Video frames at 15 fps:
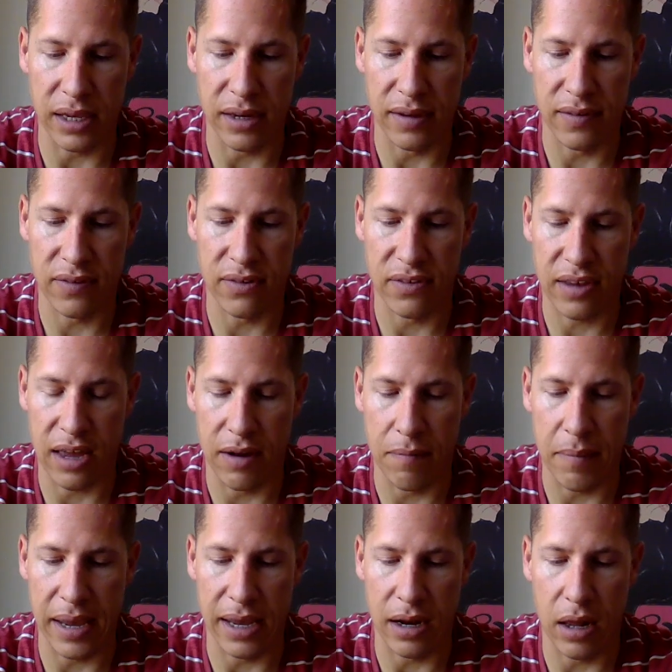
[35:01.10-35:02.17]
is just kind of
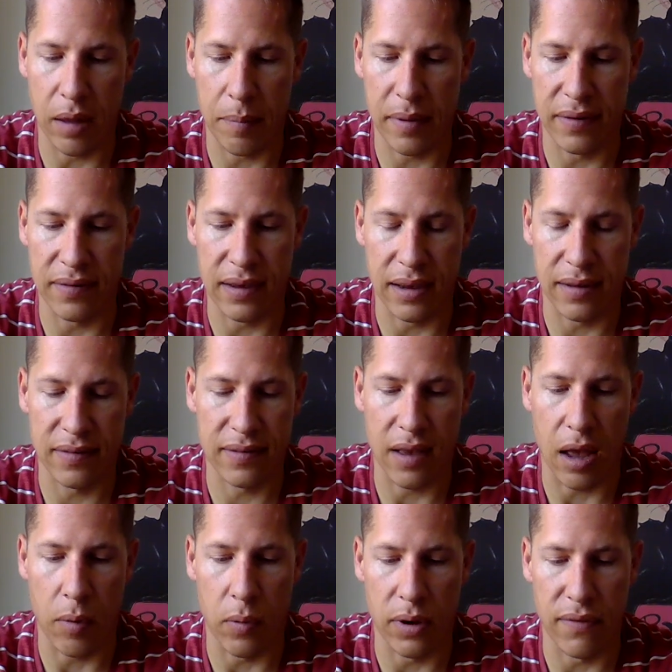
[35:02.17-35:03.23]
made up as it's
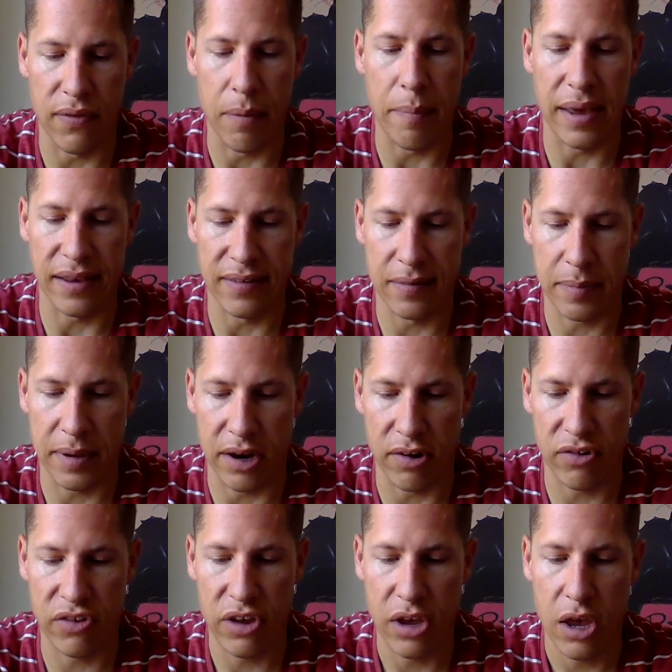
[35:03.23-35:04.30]
not one of the base
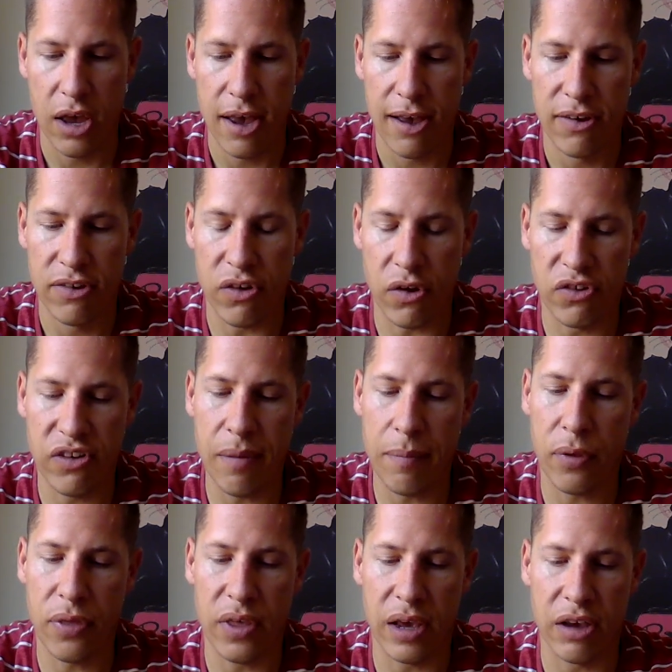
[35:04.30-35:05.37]
pairs. So a
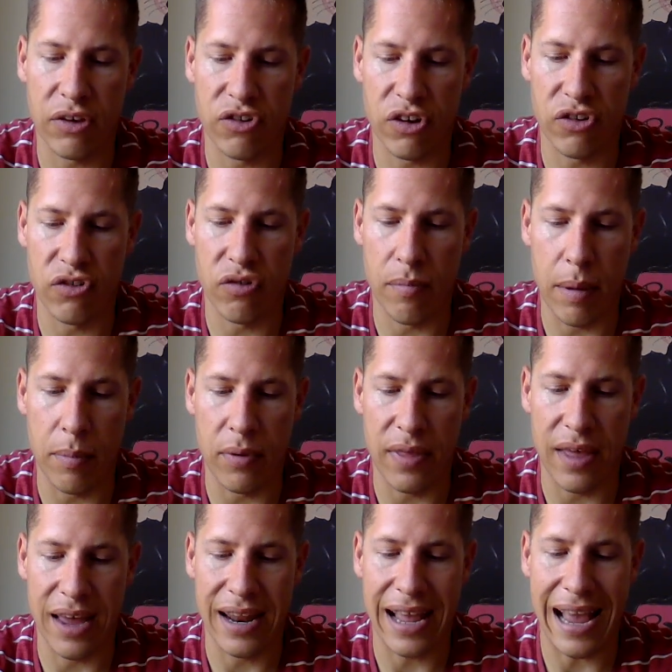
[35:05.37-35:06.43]
simple thing is just remember
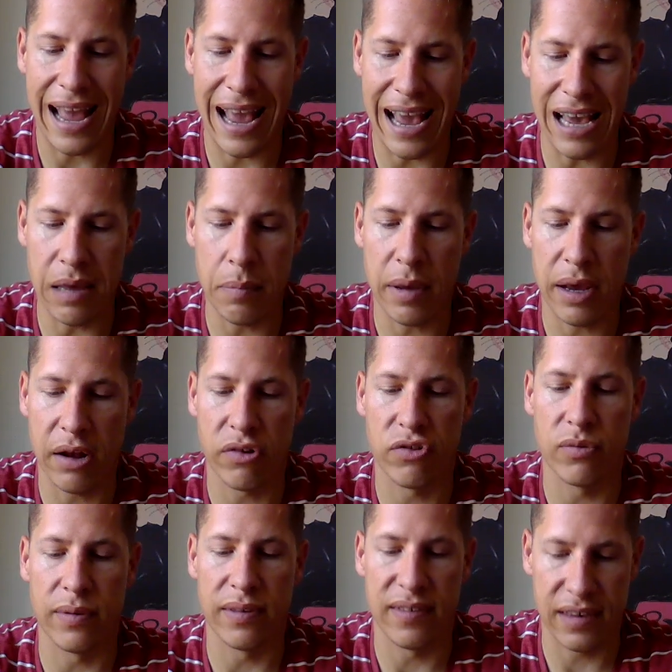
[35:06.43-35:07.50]
that A
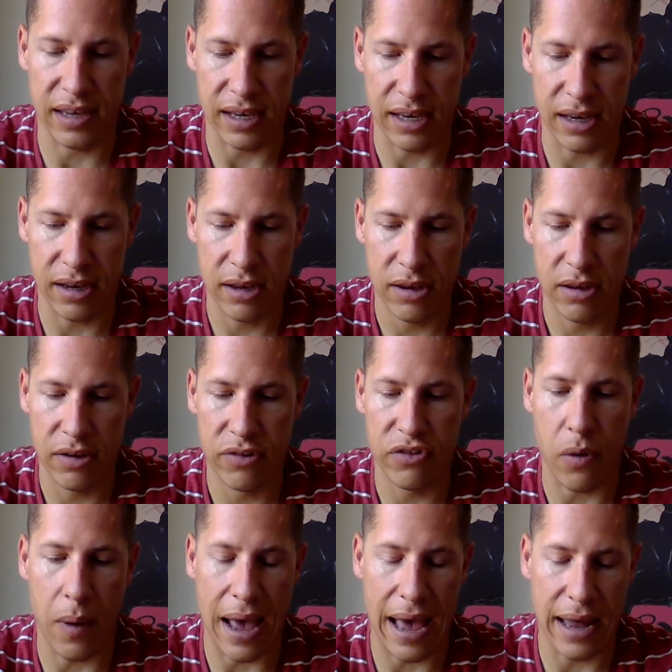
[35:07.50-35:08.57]
pairs with T,
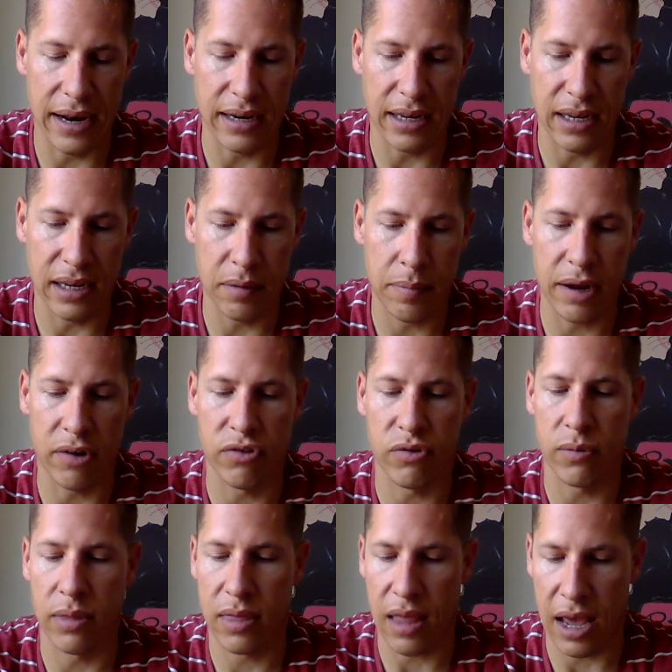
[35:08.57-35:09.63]
so adenine pairs
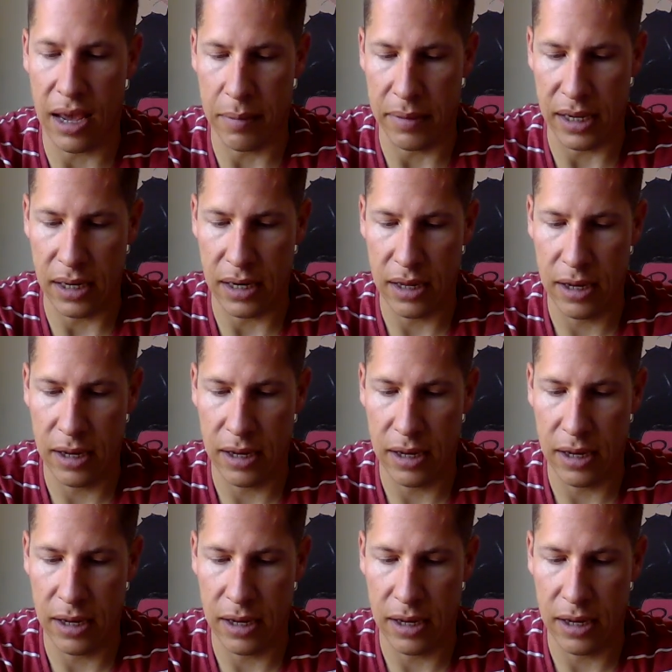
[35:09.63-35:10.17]
with thymine,